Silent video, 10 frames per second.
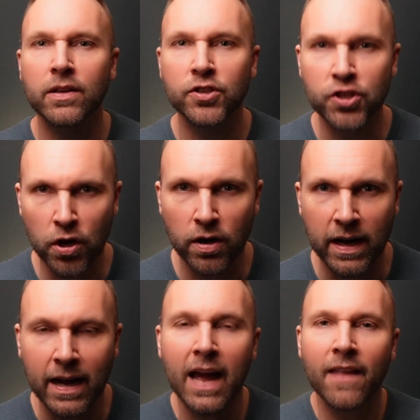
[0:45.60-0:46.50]

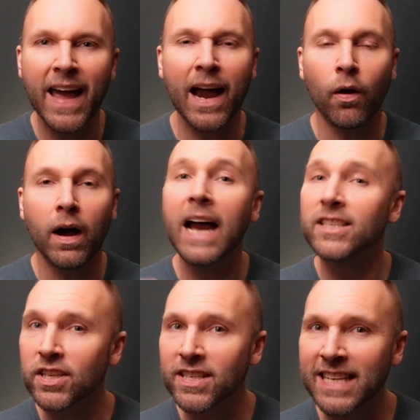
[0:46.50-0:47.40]
journey. Now, as
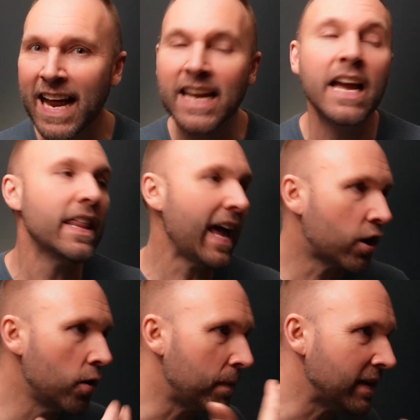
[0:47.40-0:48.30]
I say, that
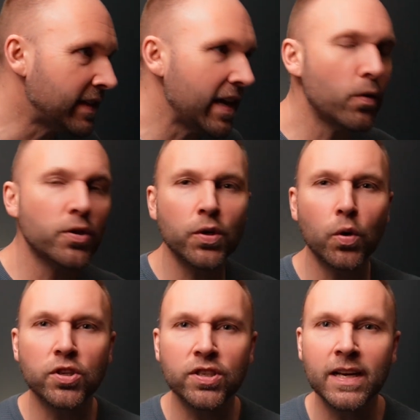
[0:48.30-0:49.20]
could be deal
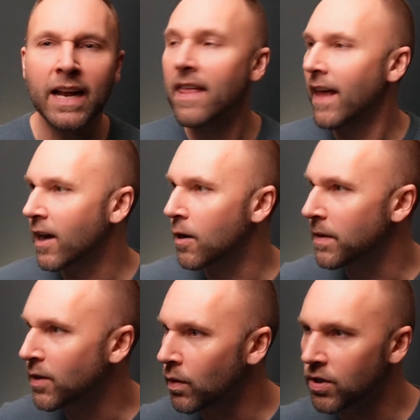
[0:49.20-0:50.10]
sourcing, that could be
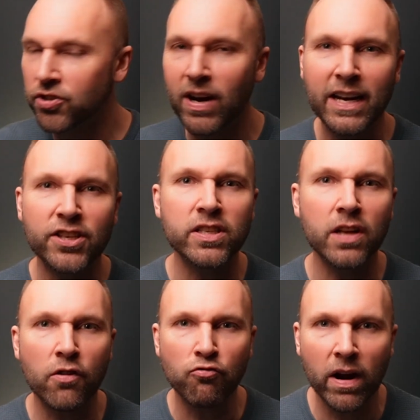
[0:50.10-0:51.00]
doing strategies
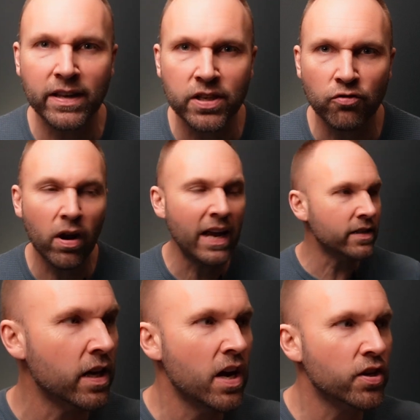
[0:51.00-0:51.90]
like rent to
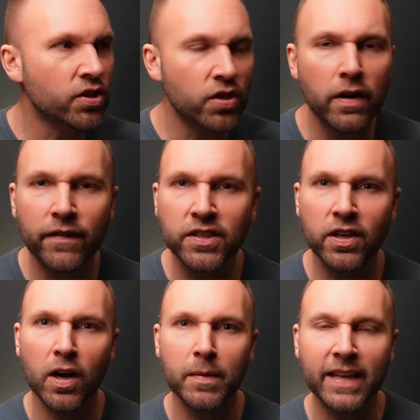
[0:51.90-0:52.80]
rent, serviced
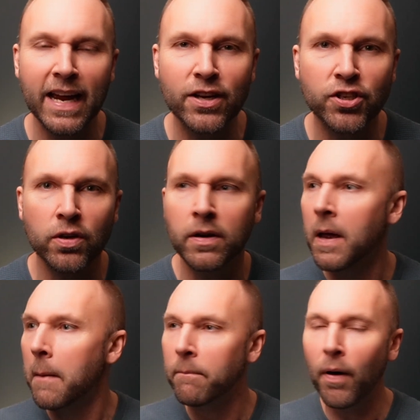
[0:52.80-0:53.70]
accommodation,
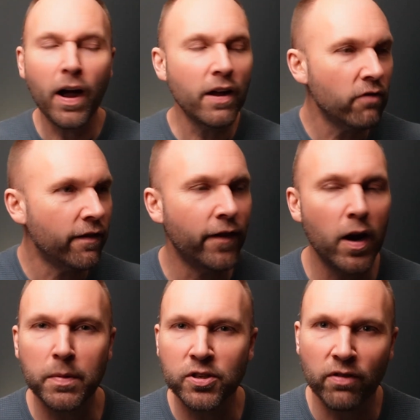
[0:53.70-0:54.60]
buy,
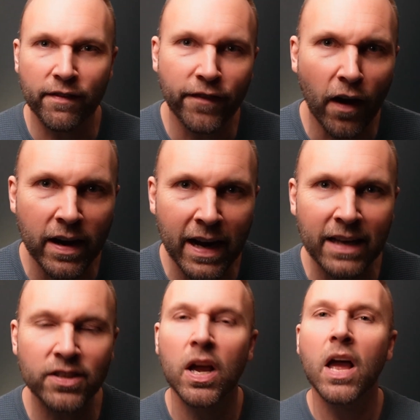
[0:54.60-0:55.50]
refurbish,
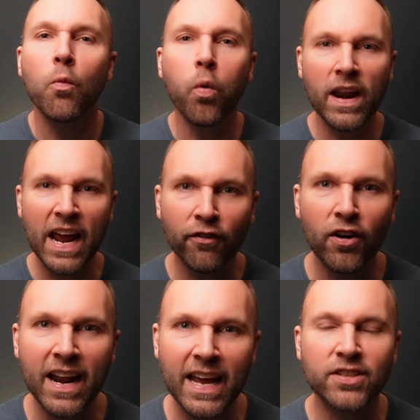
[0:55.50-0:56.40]
refinance, whatever
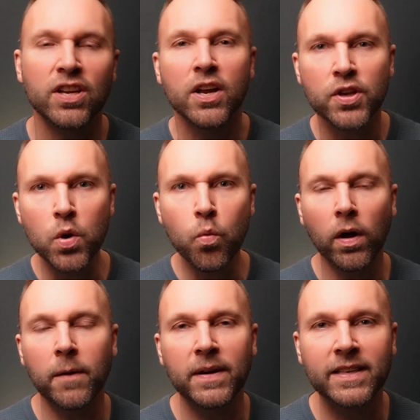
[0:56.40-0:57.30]
it is you want
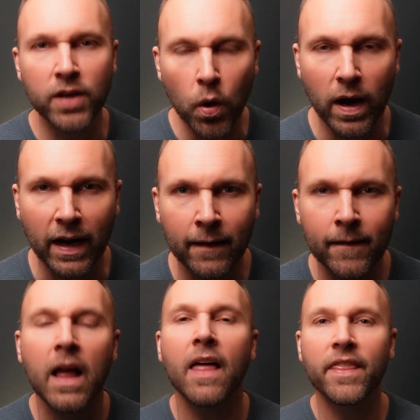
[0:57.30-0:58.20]
to be doing,
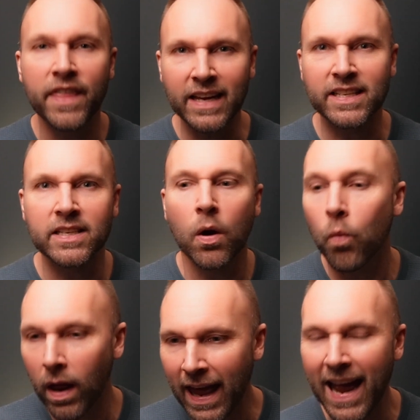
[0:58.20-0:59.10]
this
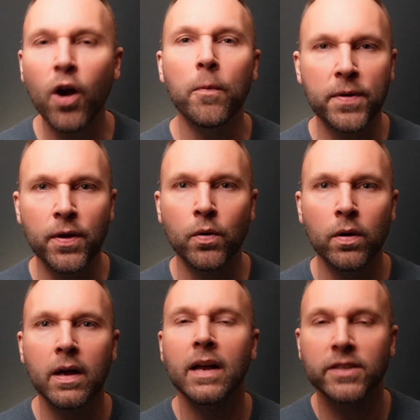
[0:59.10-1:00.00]
will help you
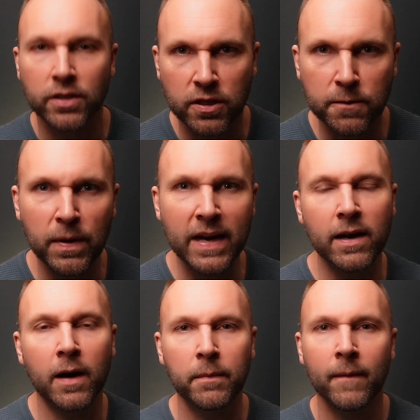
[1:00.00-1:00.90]
to speed
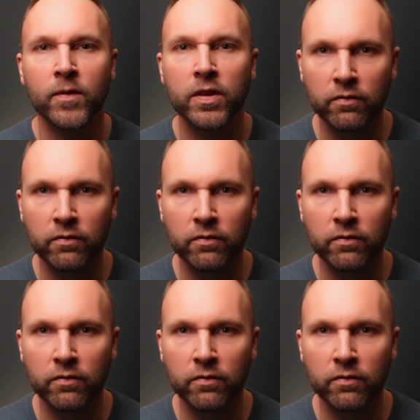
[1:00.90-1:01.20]
up the